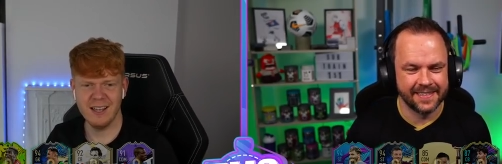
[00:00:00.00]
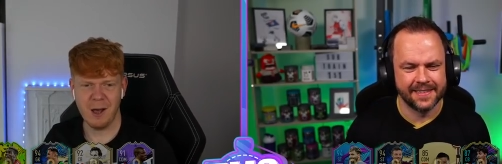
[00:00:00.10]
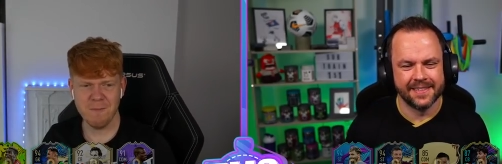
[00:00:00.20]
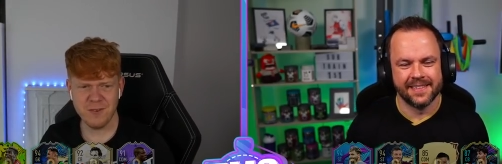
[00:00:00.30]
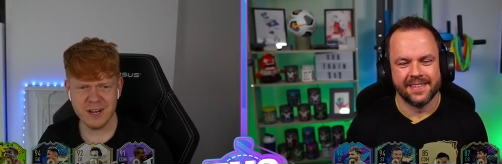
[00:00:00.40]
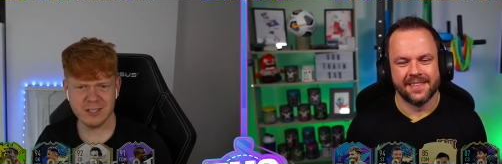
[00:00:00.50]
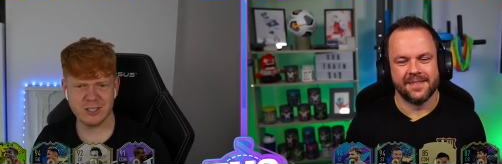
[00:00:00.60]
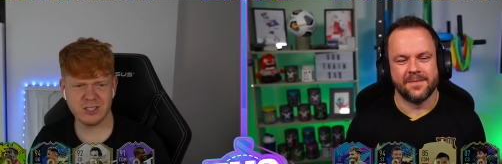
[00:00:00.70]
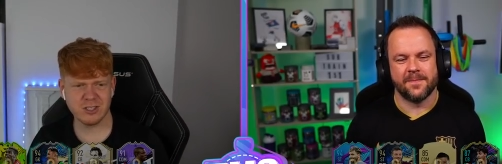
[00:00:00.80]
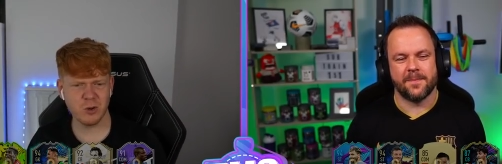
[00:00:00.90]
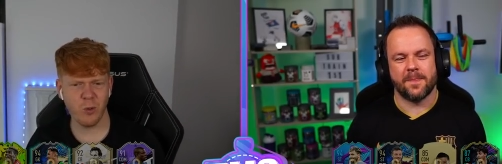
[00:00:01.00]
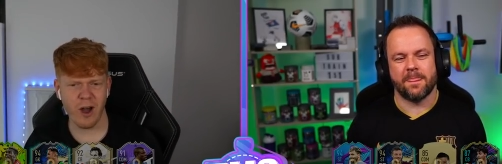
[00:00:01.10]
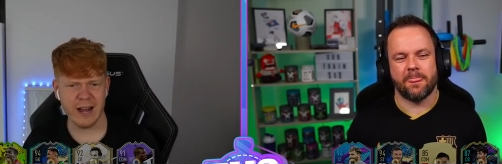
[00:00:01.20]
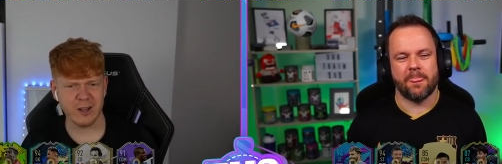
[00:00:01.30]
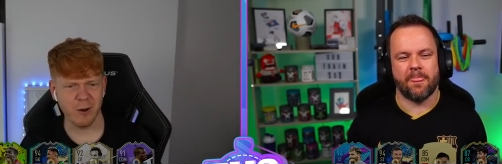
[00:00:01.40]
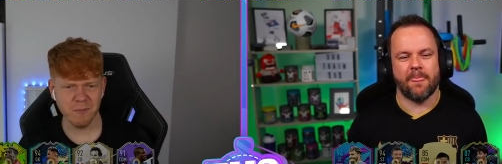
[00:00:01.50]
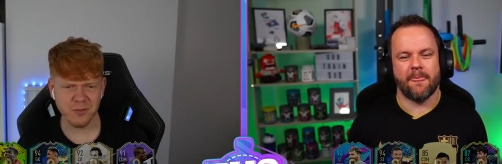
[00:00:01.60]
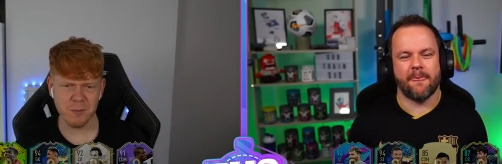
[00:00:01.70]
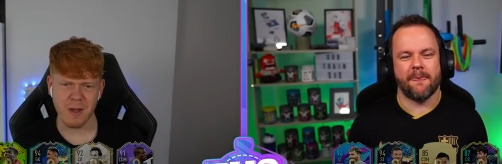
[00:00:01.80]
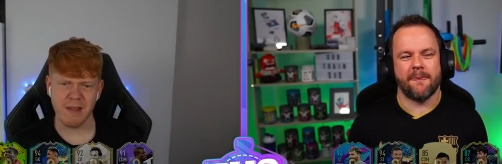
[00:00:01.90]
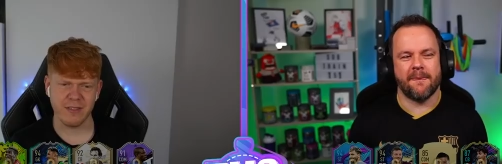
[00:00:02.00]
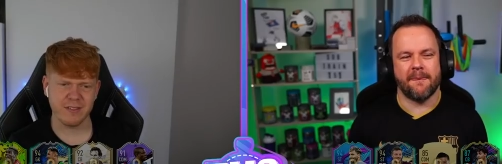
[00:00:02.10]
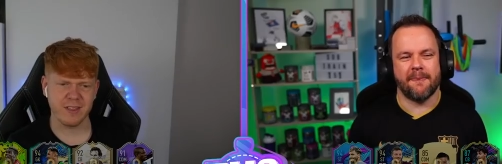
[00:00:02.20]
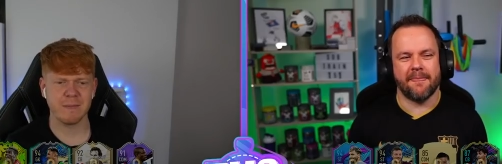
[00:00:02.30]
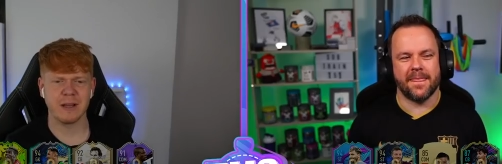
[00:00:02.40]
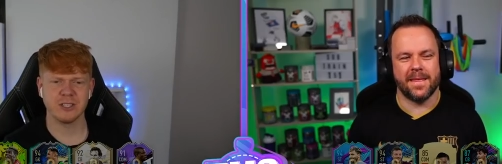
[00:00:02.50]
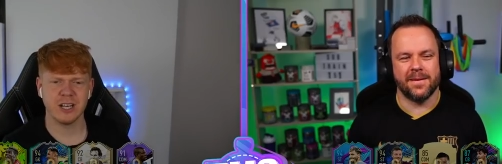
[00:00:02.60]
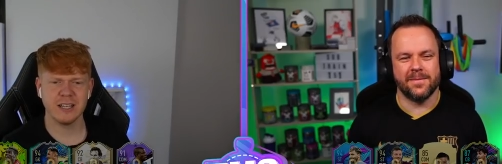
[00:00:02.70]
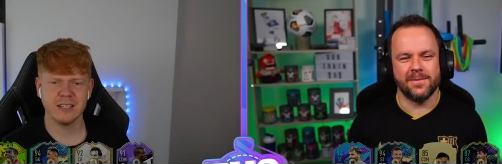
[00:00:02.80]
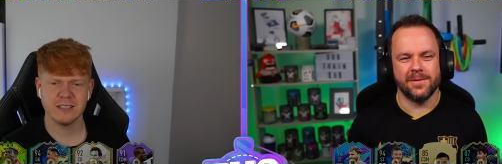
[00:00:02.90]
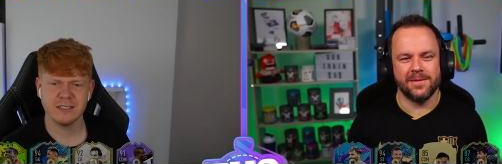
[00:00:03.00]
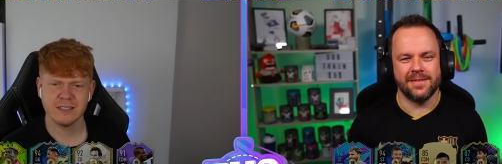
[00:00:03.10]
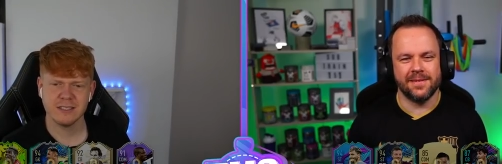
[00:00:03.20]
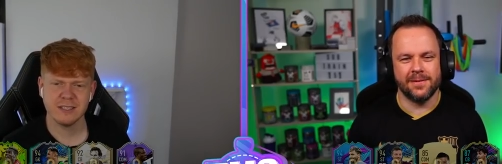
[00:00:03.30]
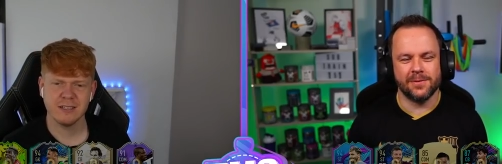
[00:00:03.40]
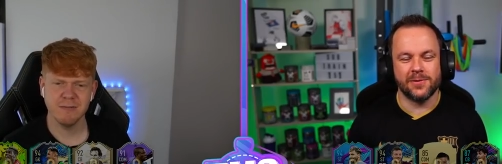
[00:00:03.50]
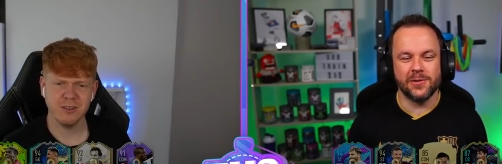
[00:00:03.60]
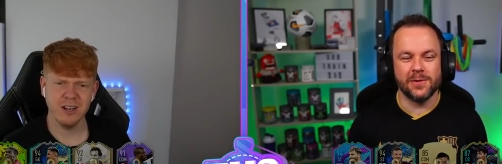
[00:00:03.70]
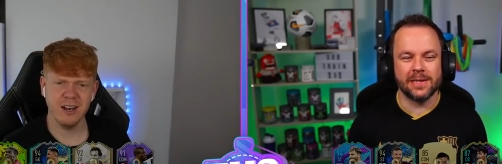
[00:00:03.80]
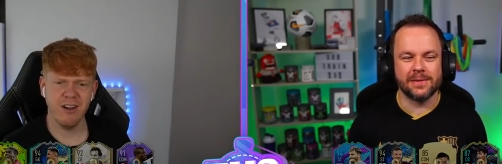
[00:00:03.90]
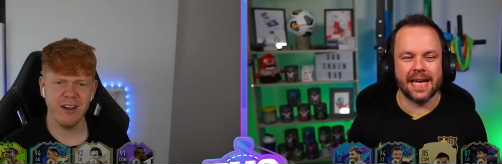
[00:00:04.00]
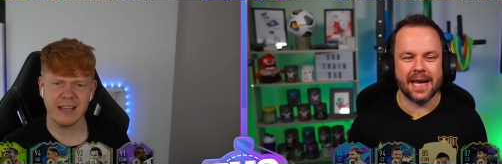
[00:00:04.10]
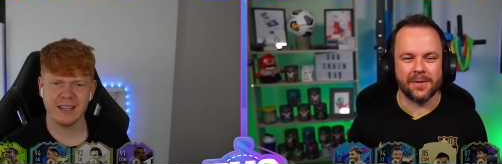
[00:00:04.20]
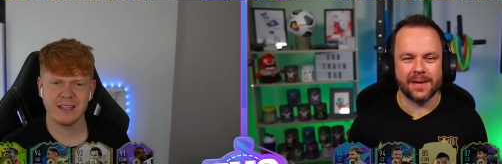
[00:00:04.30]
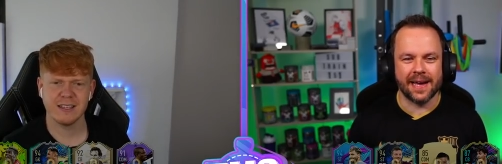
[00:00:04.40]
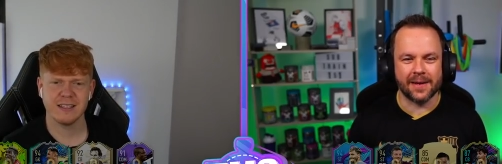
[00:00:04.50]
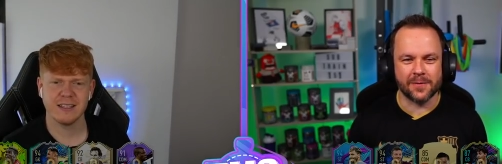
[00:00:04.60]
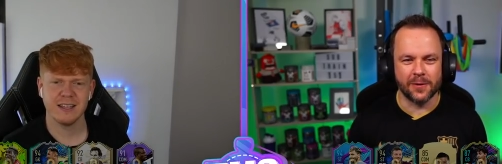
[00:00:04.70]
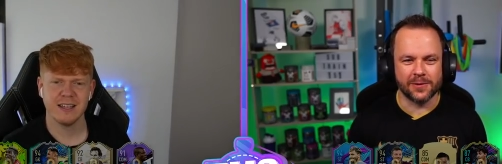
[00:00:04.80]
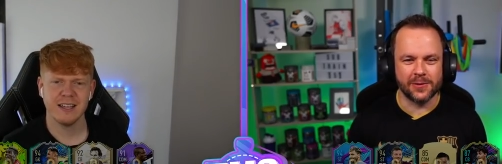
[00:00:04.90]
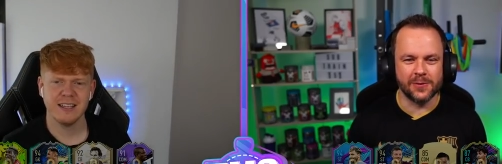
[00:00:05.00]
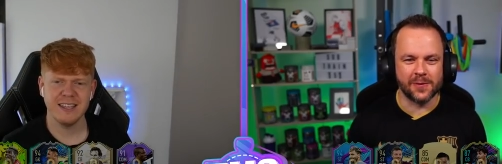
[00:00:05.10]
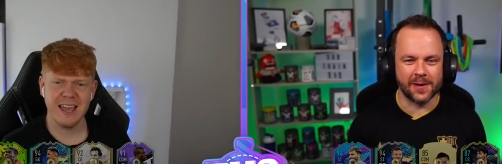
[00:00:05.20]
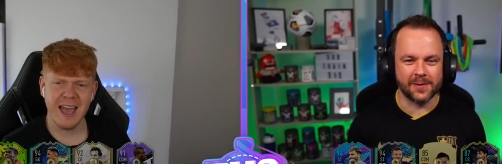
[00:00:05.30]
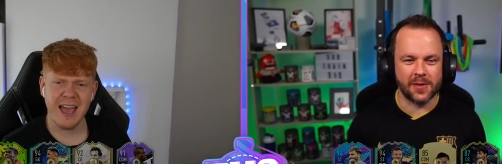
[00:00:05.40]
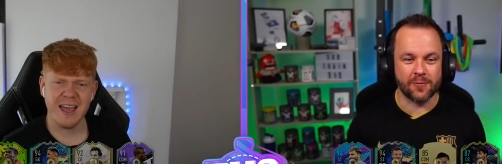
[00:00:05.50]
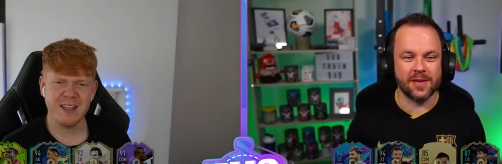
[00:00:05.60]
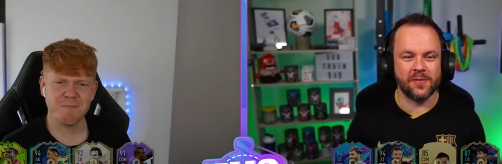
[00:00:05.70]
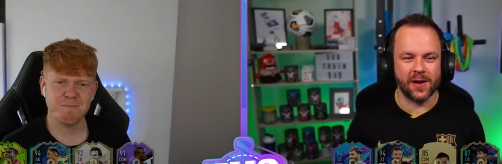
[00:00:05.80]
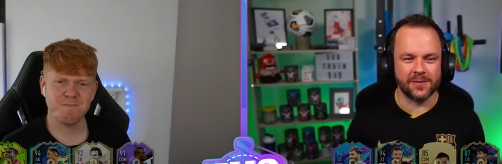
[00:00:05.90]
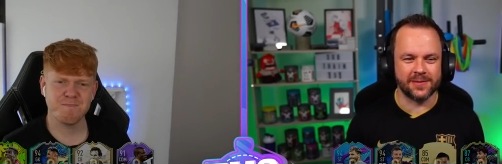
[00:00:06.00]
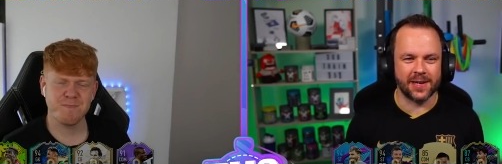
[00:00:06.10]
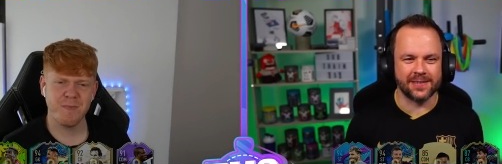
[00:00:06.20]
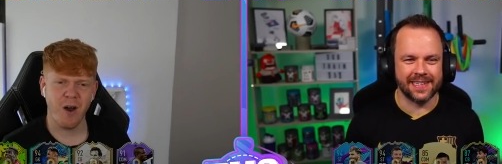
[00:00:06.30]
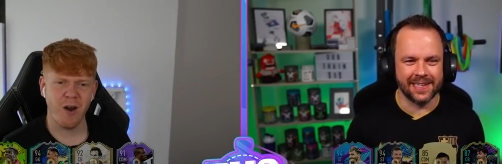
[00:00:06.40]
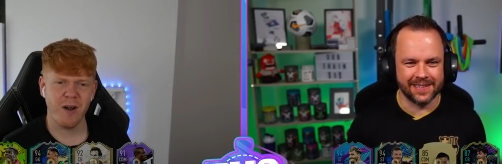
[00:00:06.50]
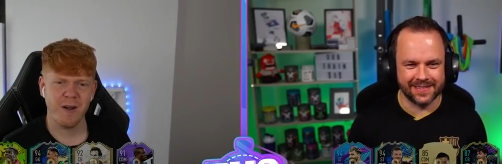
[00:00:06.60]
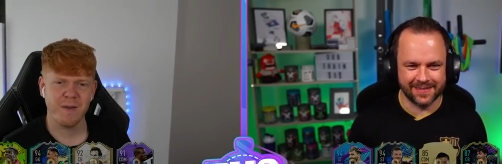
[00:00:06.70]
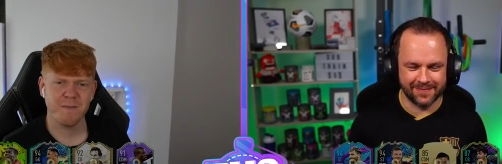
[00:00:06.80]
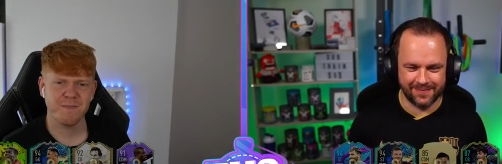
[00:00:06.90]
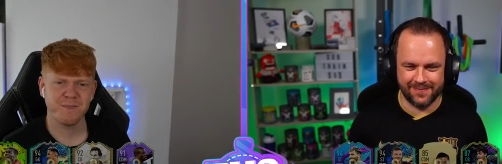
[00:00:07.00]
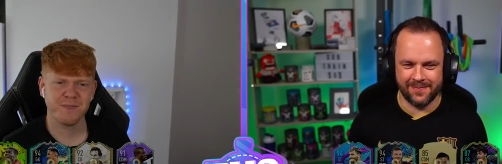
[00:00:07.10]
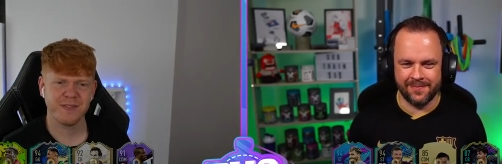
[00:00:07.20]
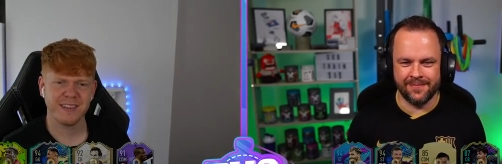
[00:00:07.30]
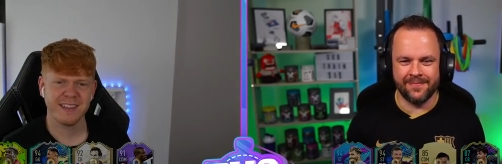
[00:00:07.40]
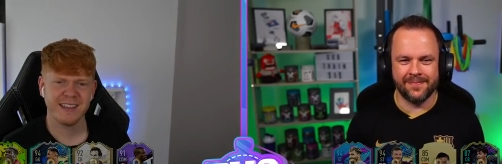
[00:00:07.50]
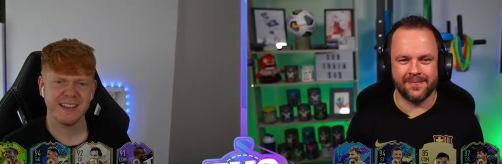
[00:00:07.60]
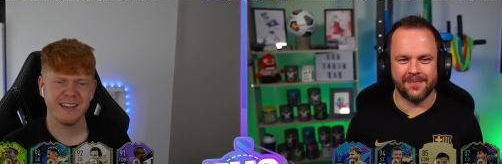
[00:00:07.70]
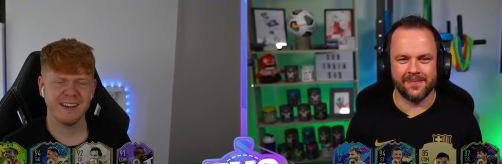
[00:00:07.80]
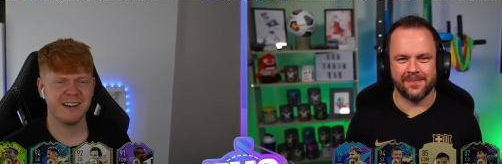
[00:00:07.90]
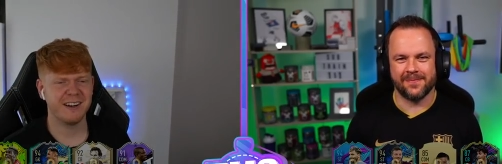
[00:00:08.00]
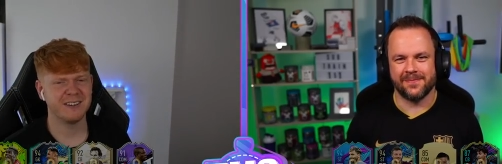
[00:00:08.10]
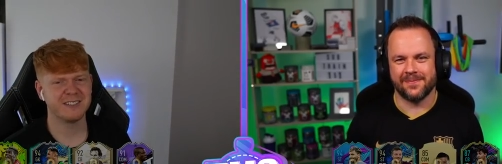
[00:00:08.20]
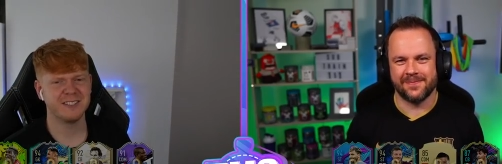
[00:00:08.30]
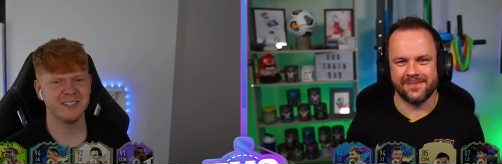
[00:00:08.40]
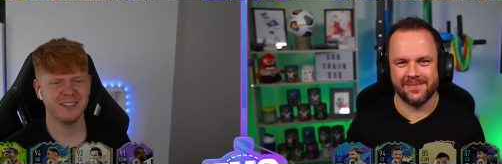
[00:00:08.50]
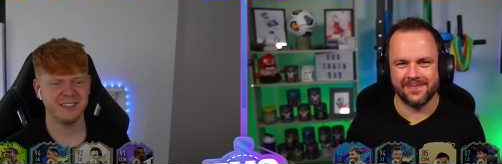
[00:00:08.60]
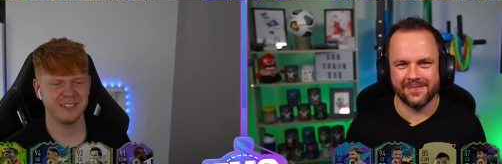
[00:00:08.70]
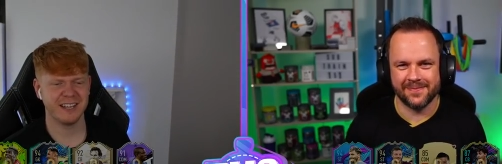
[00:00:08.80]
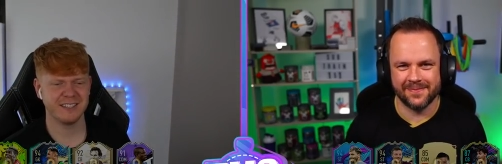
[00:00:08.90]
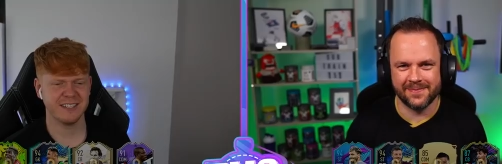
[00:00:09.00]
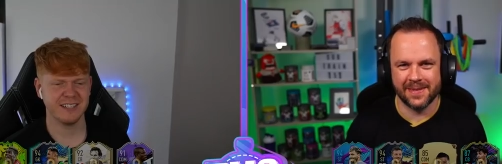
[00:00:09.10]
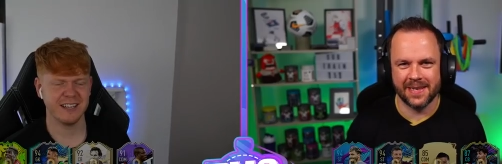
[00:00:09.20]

Speaker 1: I'm feeling quietly confident, mate, of this team, actually. You're
Speaker 2: 2-0 down, and I've got 3 5-star skillers.
Speaker 1: Oh, God, actually,